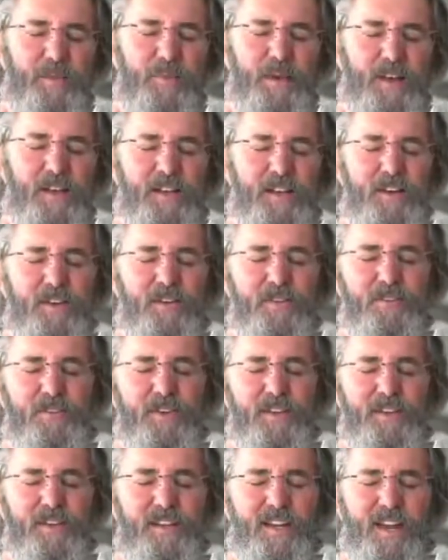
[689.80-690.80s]
to go
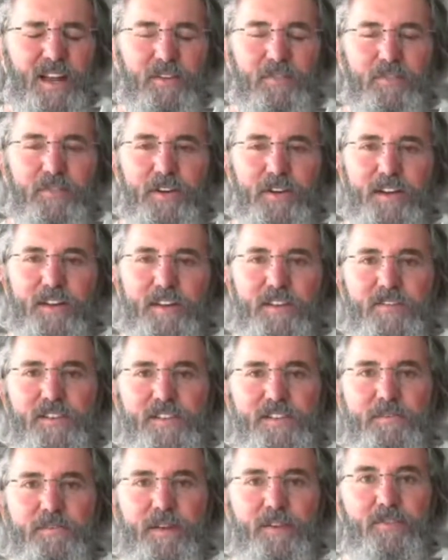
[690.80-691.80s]
to California to
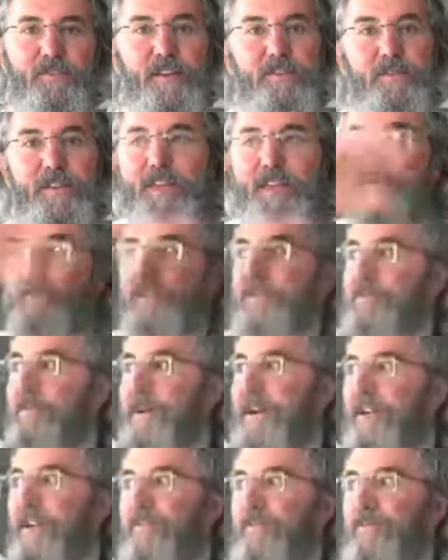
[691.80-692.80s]
visit my family. That was
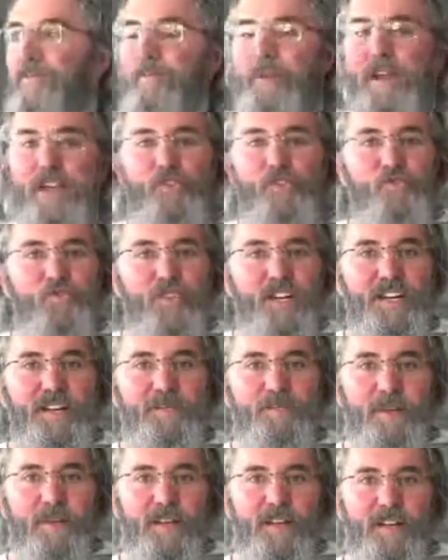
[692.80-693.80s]
my
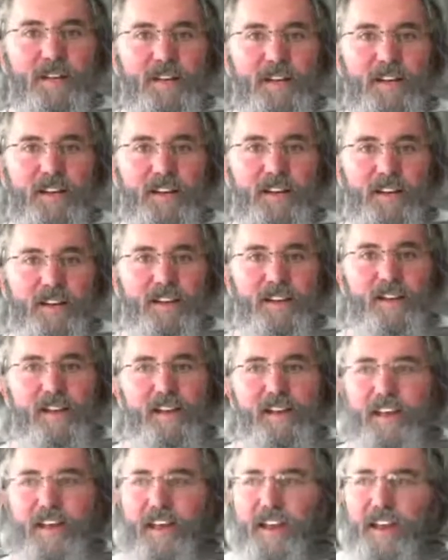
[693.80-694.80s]
dream.
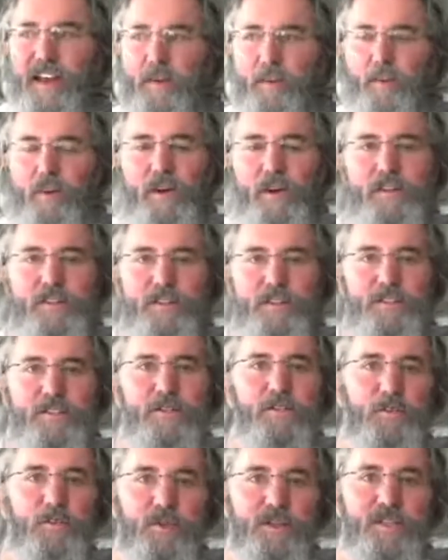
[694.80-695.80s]
And I worked
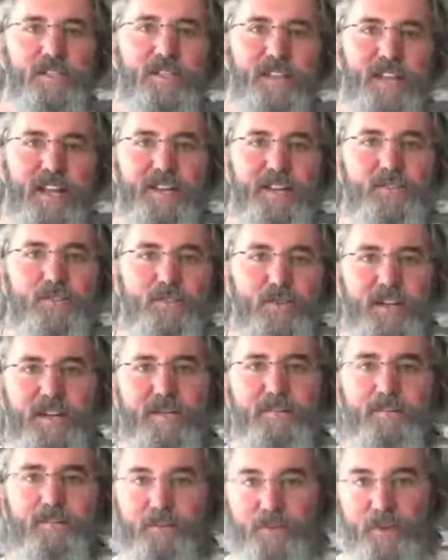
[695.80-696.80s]
towards that
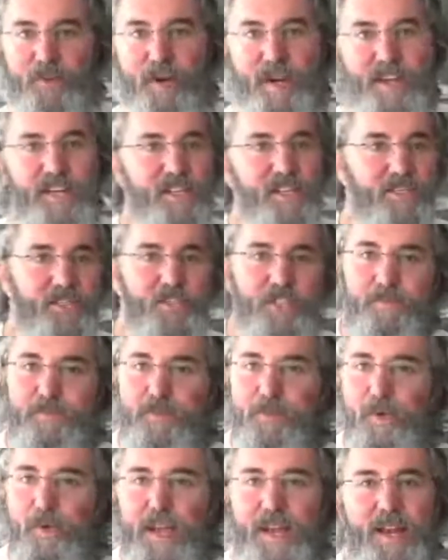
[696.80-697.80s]
dream, right? Chipped
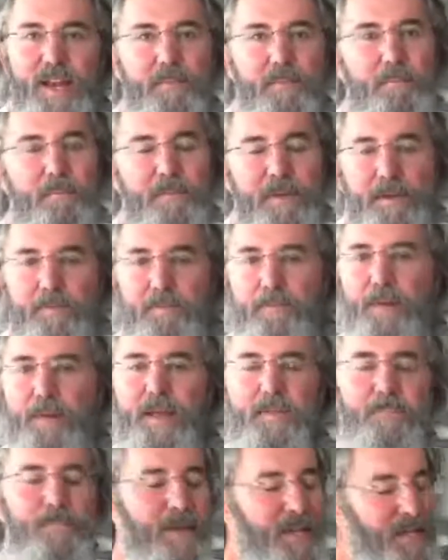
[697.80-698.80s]
away at it bit
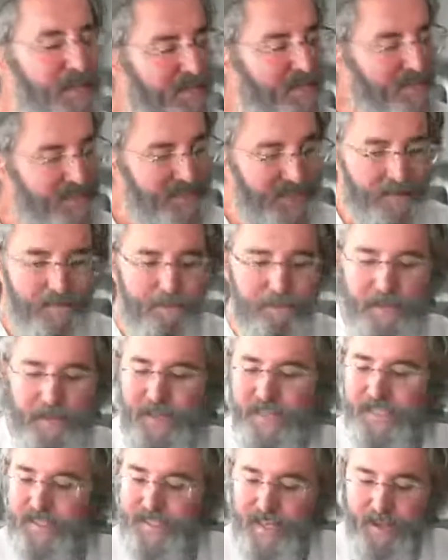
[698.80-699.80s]
by bit, step by
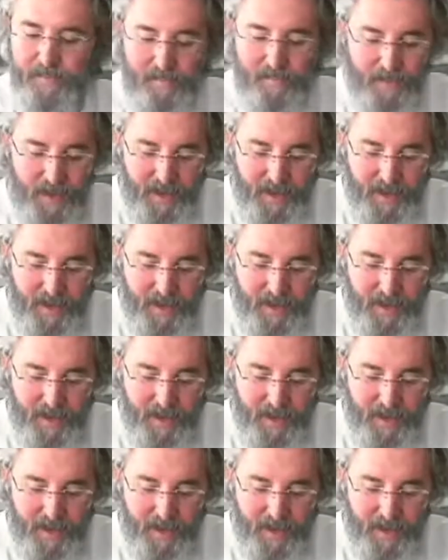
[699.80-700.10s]
step,